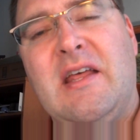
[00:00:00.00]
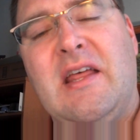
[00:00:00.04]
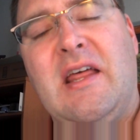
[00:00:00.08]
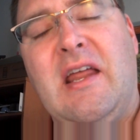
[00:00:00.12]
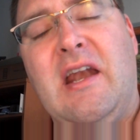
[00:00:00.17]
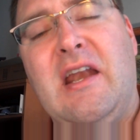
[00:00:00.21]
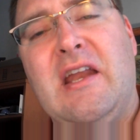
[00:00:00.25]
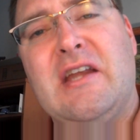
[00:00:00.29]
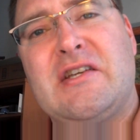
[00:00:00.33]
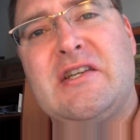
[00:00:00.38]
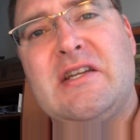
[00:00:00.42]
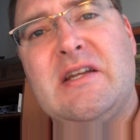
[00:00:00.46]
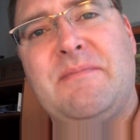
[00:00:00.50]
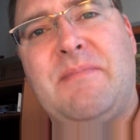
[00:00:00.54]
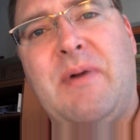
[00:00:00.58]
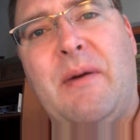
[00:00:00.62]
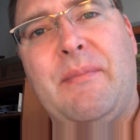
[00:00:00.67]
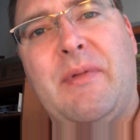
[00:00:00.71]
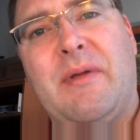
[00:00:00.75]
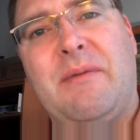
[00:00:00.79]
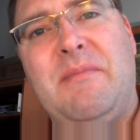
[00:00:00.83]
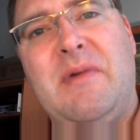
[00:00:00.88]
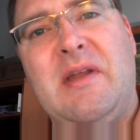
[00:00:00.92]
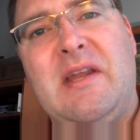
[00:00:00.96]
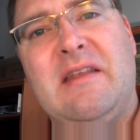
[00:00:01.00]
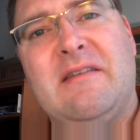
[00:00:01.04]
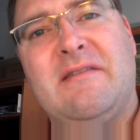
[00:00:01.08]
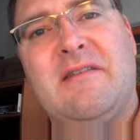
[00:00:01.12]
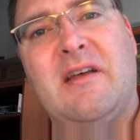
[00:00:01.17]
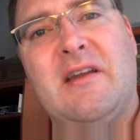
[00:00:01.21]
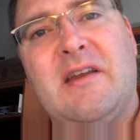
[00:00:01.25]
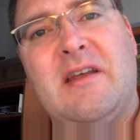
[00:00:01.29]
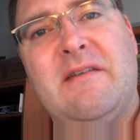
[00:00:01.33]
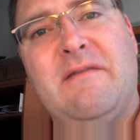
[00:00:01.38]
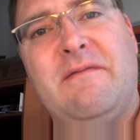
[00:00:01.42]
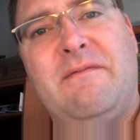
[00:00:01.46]
In addition to
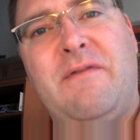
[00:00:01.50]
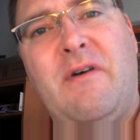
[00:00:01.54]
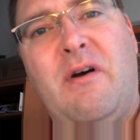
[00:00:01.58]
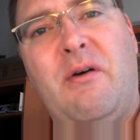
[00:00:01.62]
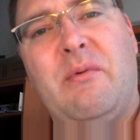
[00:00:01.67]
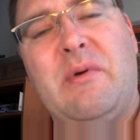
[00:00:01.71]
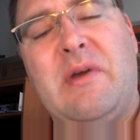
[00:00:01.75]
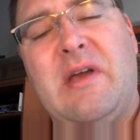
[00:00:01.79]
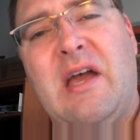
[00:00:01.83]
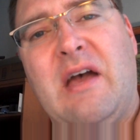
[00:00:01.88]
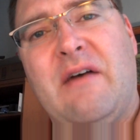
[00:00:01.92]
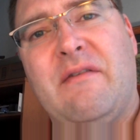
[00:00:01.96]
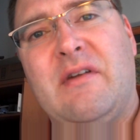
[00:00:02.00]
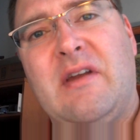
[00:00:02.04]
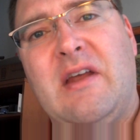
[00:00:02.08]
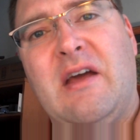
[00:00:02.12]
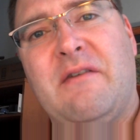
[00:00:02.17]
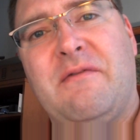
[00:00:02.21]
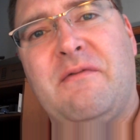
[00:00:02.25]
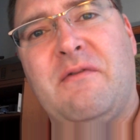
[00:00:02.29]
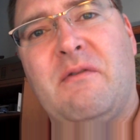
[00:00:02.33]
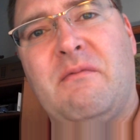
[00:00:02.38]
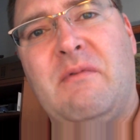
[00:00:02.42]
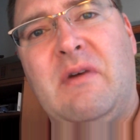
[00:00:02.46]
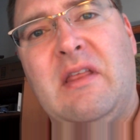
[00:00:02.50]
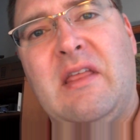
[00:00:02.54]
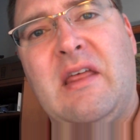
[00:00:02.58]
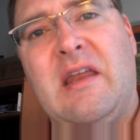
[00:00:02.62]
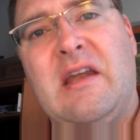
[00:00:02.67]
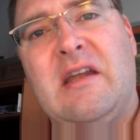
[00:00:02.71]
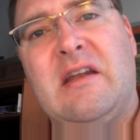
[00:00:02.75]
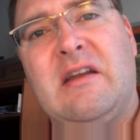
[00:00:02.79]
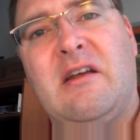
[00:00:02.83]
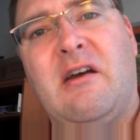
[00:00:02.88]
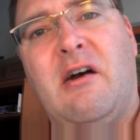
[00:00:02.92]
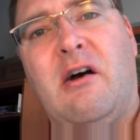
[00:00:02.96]
PublicMeetings.Info, we have an effort
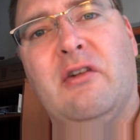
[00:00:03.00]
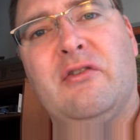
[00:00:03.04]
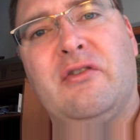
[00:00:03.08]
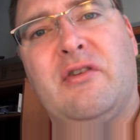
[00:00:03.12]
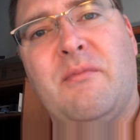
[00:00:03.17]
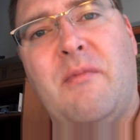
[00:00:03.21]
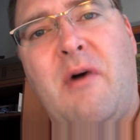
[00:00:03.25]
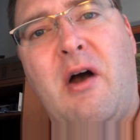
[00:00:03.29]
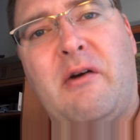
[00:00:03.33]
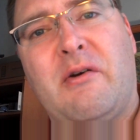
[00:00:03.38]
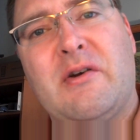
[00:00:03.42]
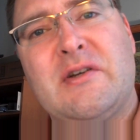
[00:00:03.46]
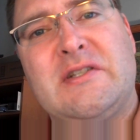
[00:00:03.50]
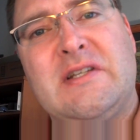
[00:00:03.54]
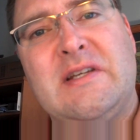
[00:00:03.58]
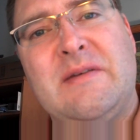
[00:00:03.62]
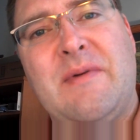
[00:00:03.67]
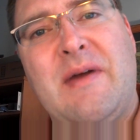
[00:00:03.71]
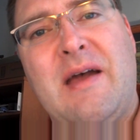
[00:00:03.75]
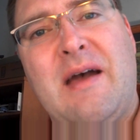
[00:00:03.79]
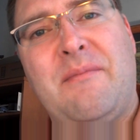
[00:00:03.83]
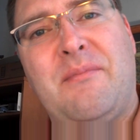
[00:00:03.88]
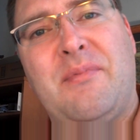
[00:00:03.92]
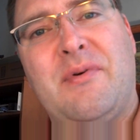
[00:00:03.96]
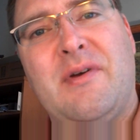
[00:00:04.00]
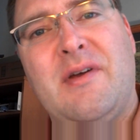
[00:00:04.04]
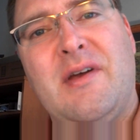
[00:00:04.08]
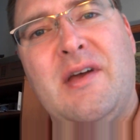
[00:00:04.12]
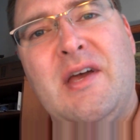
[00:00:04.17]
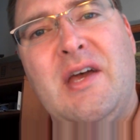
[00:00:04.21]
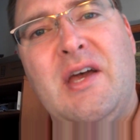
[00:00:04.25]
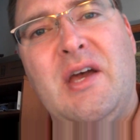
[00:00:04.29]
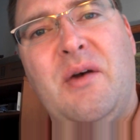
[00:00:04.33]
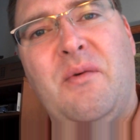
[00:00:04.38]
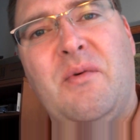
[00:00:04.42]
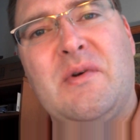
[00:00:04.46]
related called Democracy Map,
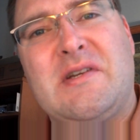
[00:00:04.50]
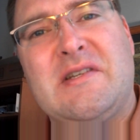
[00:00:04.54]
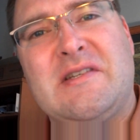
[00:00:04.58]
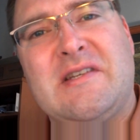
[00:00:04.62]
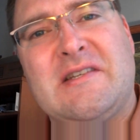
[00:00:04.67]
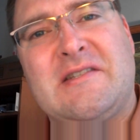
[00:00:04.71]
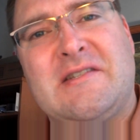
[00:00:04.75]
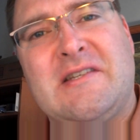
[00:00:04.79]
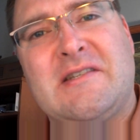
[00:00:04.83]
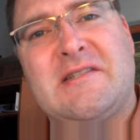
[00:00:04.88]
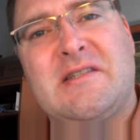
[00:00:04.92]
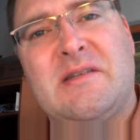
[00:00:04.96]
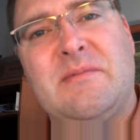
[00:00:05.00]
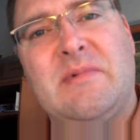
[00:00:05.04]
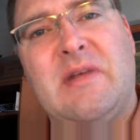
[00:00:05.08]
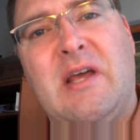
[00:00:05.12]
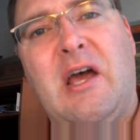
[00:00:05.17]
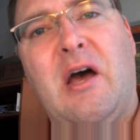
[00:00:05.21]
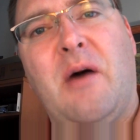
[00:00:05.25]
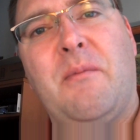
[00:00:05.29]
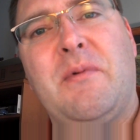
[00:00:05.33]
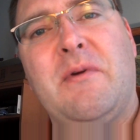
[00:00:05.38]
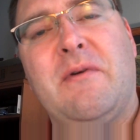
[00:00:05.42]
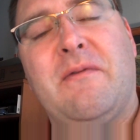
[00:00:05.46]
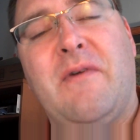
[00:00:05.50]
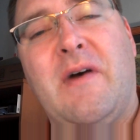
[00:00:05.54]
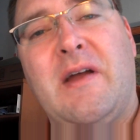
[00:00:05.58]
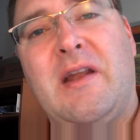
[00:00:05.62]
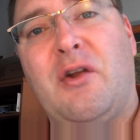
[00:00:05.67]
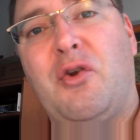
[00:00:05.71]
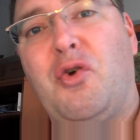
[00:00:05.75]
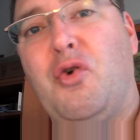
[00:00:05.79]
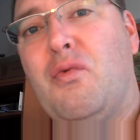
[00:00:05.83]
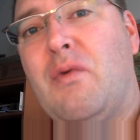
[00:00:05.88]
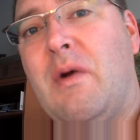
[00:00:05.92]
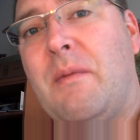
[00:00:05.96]
which is a system to help you find
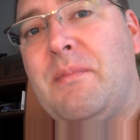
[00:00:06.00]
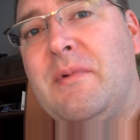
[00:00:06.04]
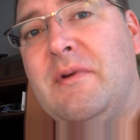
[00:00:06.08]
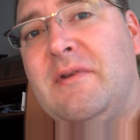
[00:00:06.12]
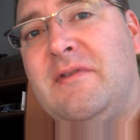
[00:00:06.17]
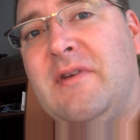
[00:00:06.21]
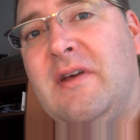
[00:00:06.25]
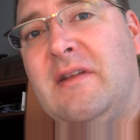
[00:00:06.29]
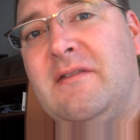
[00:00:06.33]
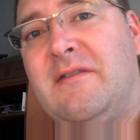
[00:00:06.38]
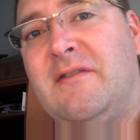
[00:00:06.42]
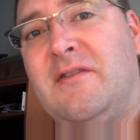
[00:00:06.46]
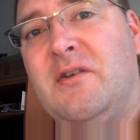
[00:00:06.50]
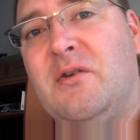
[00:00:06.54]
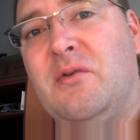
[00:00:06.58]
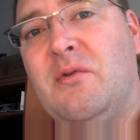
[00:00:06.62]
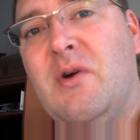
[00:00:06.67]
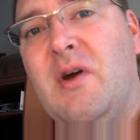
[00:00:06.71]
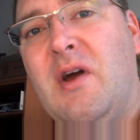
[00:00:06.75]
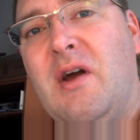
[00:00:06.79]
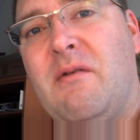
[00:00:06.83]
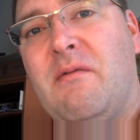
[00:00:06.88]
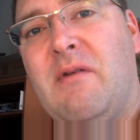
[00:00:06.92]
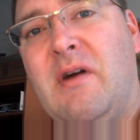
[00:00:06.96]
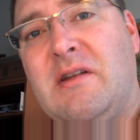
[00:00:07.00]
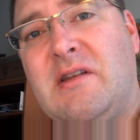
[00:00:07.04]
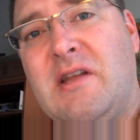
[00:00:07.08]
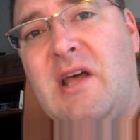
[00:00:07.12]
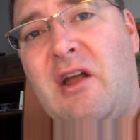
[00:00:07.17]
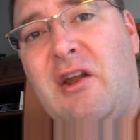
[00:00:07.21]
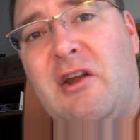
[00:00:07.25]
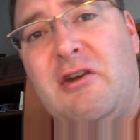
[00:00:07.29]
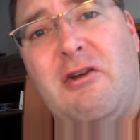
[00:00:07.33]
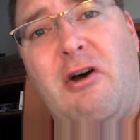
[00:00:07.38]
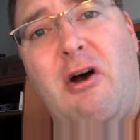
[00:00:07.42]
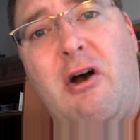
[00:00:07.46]
out who represents you right
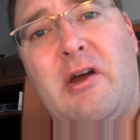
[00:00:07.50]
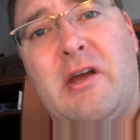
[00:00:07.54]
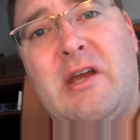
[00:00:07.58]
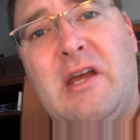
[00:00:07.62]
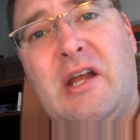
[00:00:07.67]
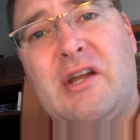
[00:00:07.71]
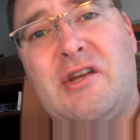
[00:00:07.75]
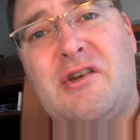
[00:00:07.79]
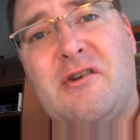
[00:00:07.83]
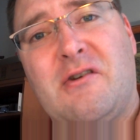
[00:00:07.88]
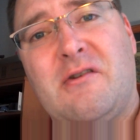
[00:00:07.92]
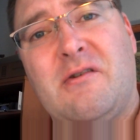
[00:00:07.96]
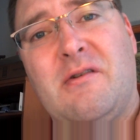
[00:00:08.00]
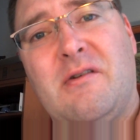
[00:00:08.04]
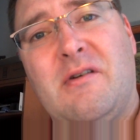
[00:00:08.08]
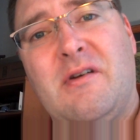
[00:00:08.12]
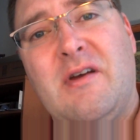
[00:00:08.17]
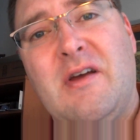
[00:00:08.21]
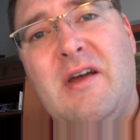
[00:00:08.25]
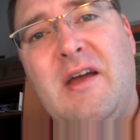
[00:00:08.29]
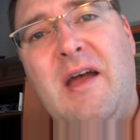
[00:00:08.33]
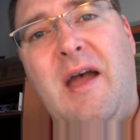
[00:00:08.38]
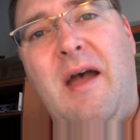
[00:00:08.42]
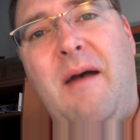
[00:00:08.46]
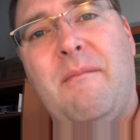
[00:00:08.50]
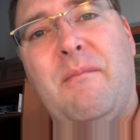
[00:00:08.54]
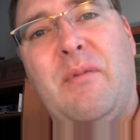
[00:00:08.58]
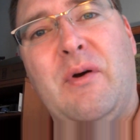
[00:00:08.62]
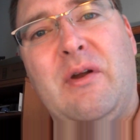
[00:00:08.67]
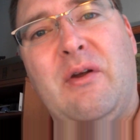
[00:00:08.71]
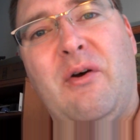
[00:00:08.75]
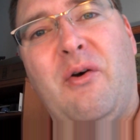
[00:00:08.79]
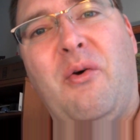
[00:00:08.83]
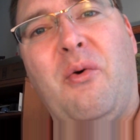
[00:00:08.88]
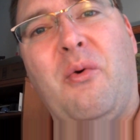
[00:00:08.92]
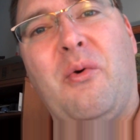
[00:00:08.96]
down to dog catcher,
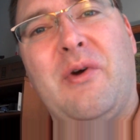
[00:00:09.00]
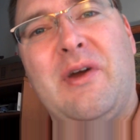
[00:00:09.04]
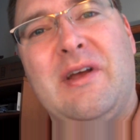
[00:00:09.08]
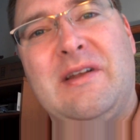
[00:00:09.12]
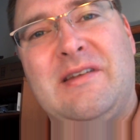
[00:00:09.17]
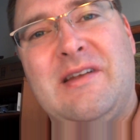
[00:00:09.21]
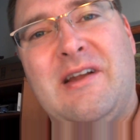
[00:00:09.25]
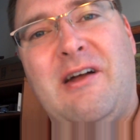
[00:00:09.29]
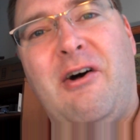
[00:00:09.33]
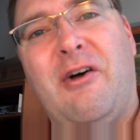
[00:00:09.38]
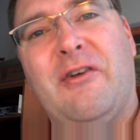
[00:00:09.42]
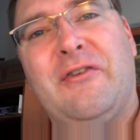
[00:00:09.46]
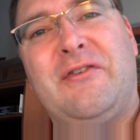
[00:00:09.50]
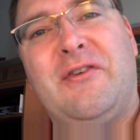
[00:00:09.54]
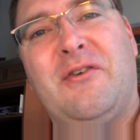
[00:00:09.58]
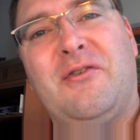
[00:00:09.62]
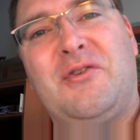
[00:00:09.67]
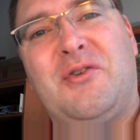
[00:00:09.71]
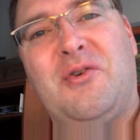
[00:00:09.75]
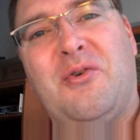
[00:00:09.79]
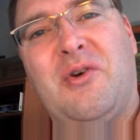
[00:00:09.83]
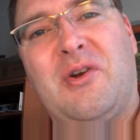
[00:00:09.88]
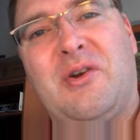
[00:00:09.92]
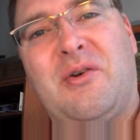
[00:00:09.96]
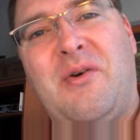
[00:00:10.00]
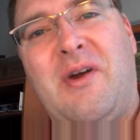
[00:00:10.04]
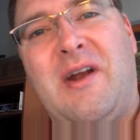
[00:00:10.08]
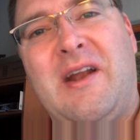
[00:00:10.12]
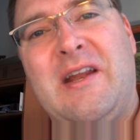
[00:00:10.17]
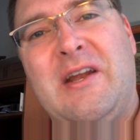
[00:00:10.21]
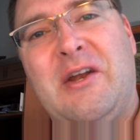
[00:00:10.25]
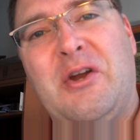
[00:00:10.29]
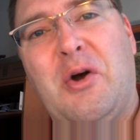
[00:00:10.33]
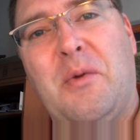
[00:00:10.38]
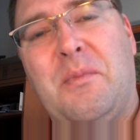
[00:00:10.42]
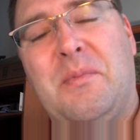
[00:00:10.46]
but oriented also toward
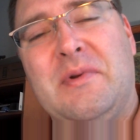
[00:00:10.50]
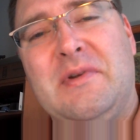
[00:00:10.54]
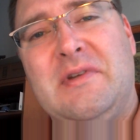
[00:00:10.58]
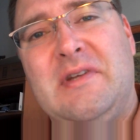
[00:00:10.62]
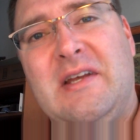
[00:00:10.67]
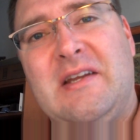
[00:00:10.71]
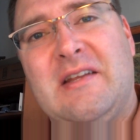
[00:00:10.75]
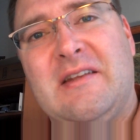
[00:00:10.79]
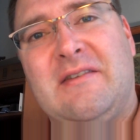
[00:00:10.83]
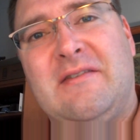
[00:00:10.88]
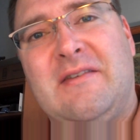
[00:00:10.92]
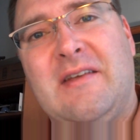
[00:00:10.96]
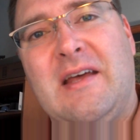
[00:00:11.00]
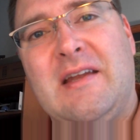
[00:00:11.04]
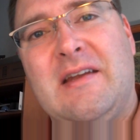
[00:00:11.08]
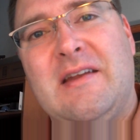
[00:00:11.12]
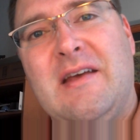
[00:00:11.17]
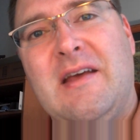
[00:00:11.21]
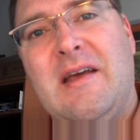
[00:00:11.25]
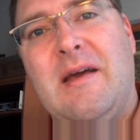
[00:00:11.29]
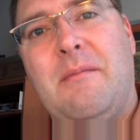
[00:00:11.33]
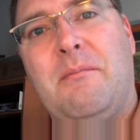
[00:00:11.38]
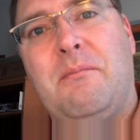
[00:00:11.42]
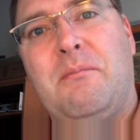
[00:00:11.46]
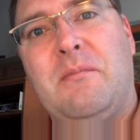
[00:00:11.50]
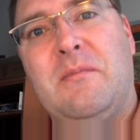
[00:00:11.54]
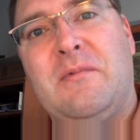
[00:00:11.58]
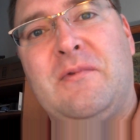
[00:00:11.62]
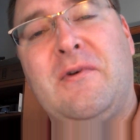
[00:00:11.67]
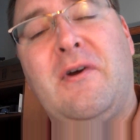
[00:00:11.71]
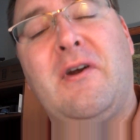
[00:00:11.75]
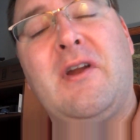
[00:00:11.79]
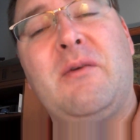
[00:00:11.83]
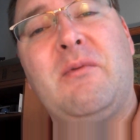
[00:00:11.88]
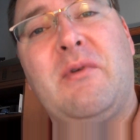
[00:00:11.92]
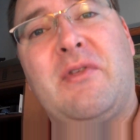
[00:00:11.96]
creating an open data set,
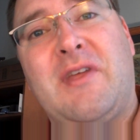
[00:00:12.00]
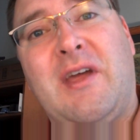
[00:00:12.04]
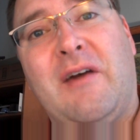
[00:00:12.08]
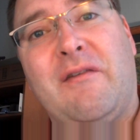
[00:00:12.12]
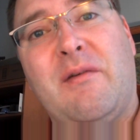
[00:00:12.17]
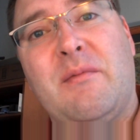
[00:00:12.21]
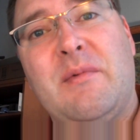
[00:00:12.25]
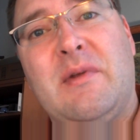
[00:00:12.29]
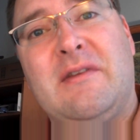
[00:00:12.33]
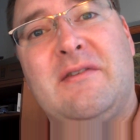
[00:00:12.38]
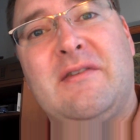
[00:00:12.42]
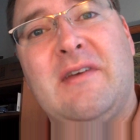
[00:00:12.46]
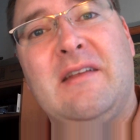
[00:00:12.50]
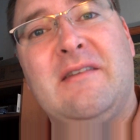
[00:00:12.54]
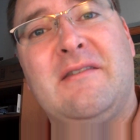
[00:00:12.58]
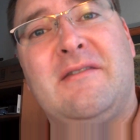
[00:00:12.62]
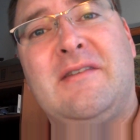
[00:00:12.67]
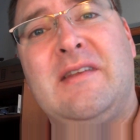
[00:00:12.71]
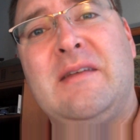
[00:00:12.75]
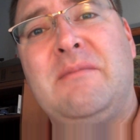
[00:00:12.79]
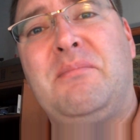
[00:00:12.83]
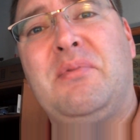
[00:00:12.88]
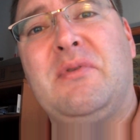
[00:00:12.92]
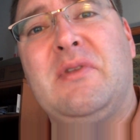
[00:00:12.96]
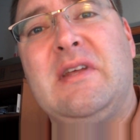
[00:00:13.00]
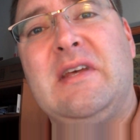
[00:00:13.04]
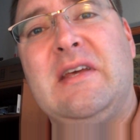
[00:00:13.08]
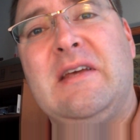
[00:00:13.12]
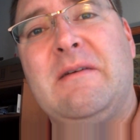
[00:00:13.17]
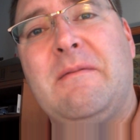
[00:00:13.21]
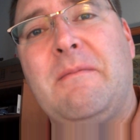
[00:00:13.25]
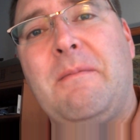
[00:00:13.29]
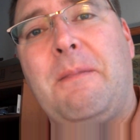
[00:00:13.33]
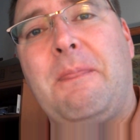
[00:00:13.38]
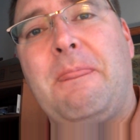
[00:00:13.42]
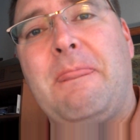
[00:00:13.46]
starting with governments and simply